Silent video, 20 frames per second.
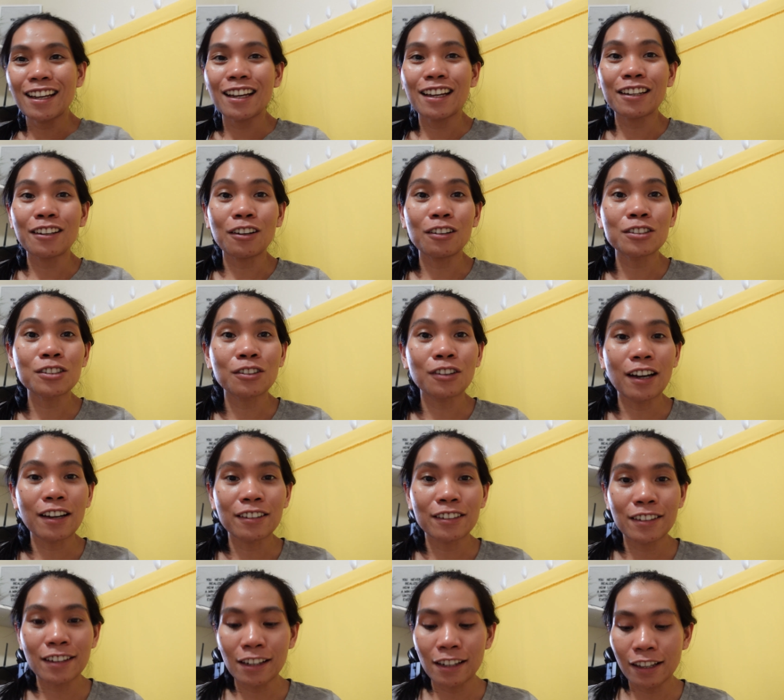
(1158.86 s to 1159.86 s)
And also I
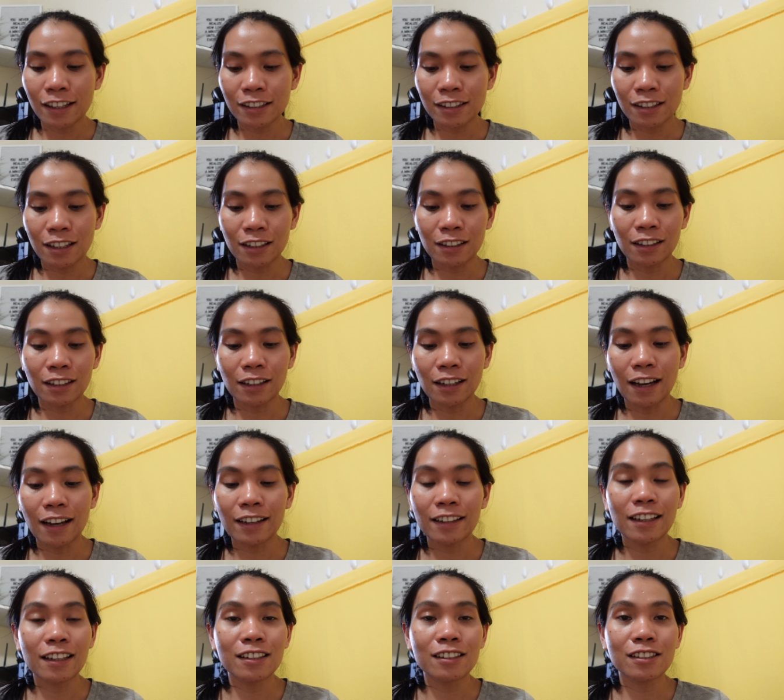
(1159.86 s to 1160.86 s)
realized that I
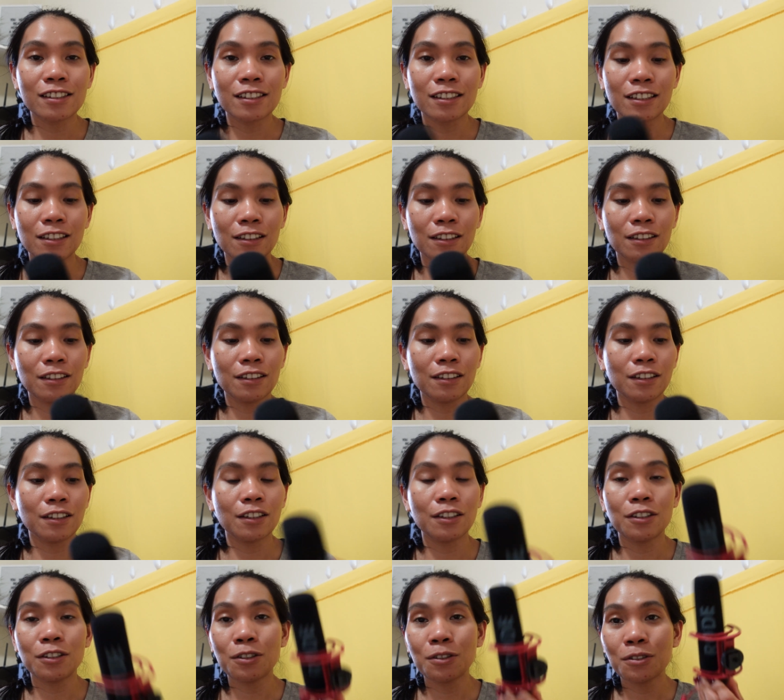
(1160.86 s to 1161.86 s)
can still
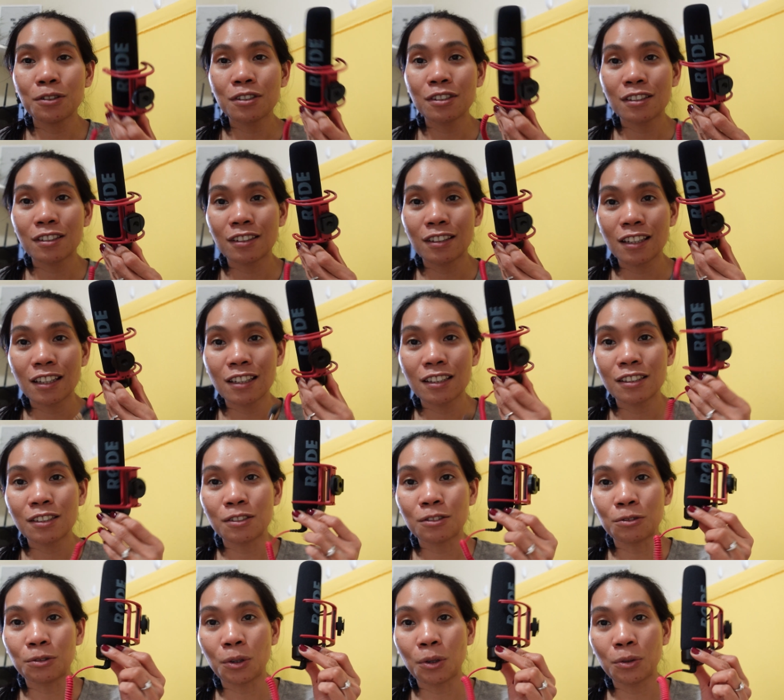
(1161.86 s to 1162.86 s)
use
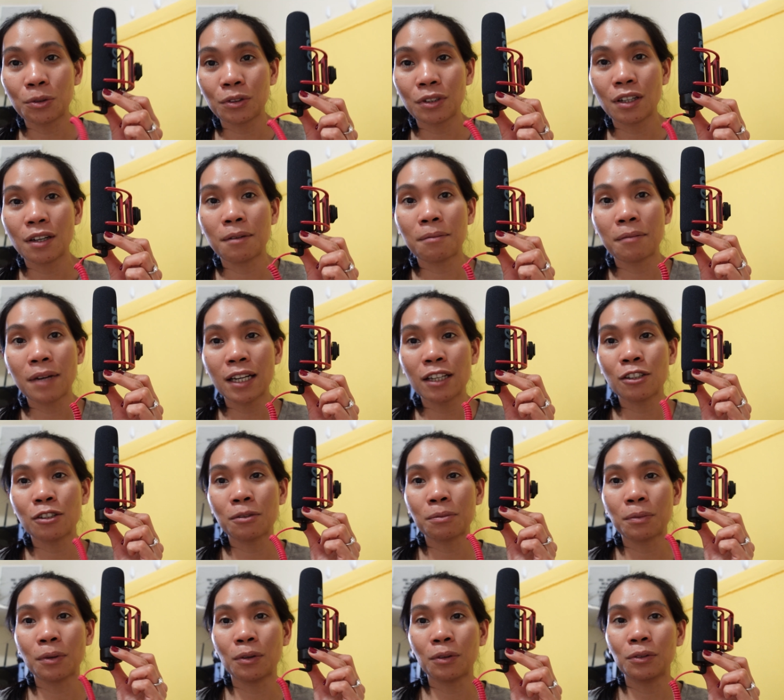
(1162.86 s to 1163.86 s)
this Rode
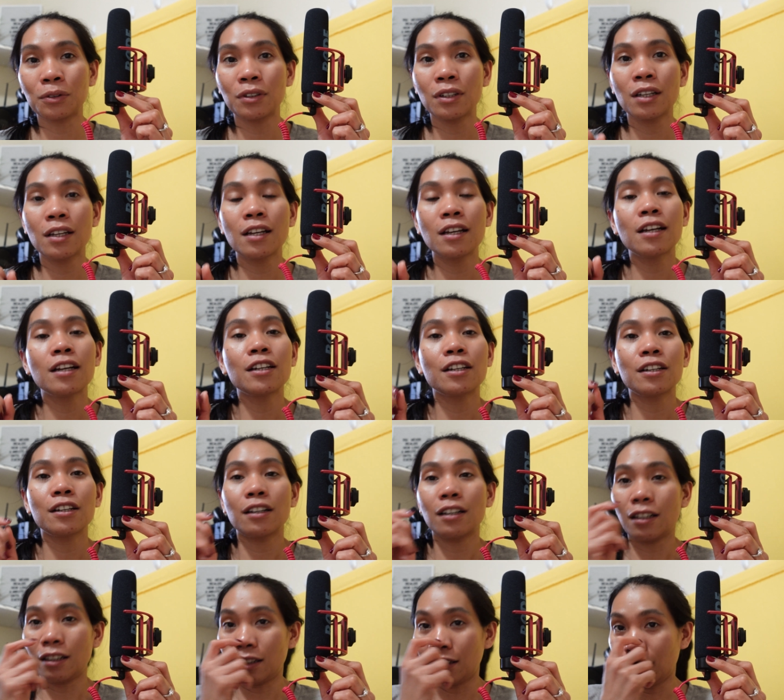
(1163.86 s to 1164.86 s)
microphone
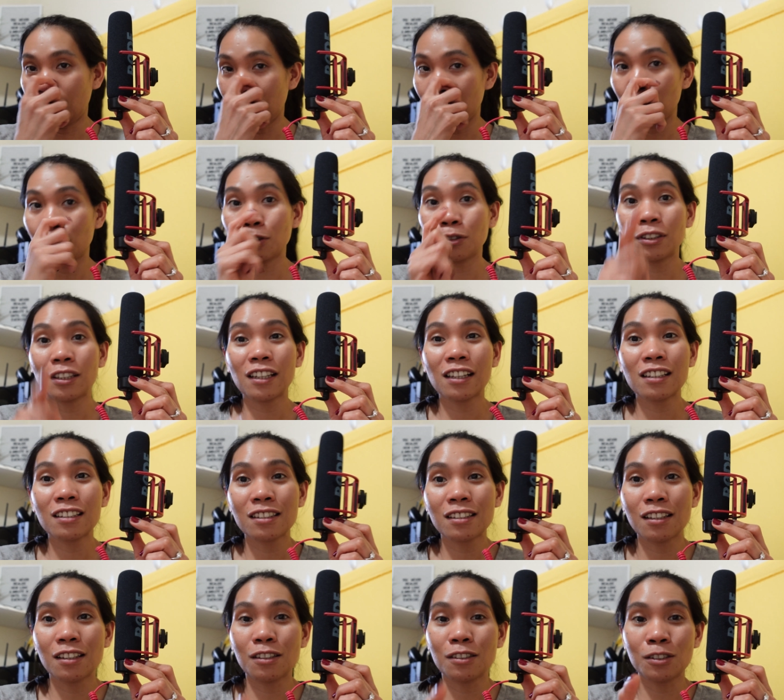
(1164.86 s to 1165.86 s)
to
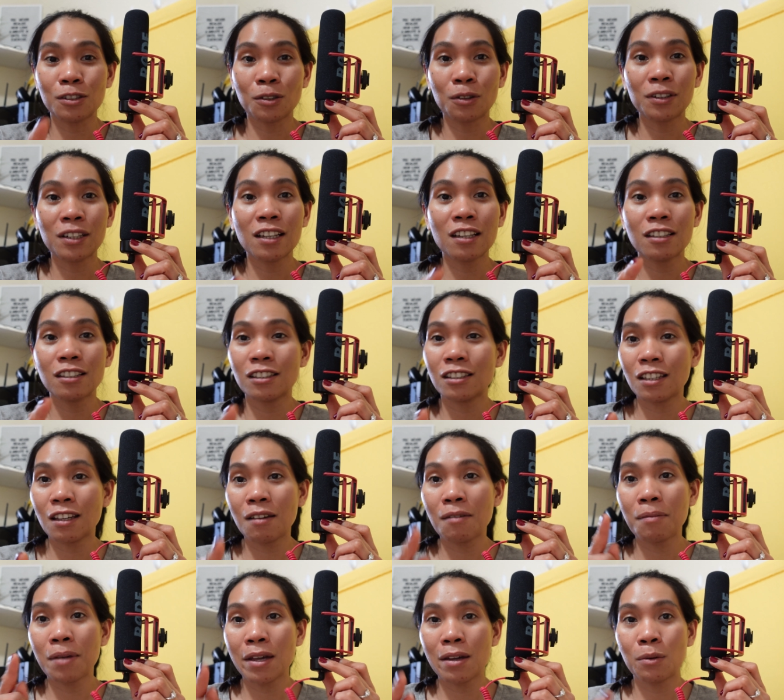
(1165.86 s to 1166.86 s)
this Sony
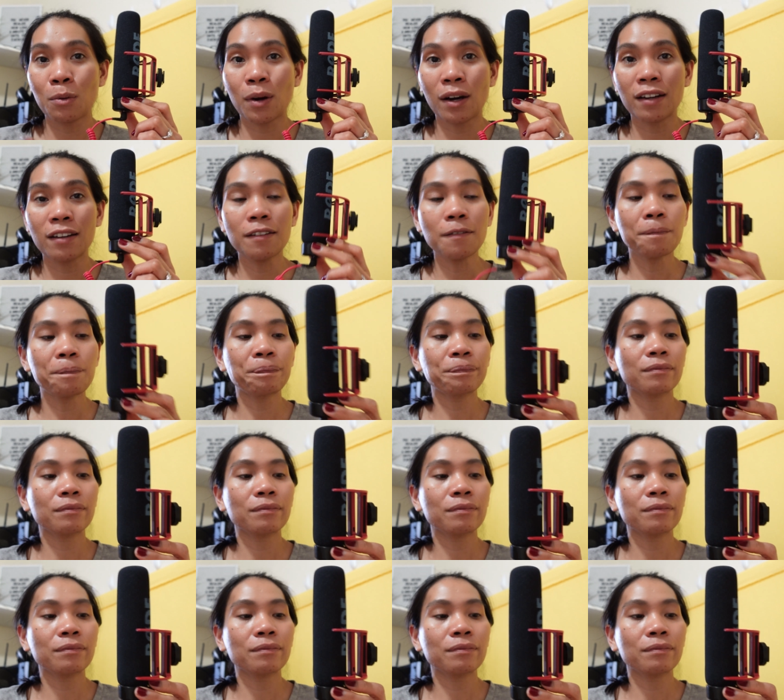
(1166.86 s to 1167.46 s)
ZB1,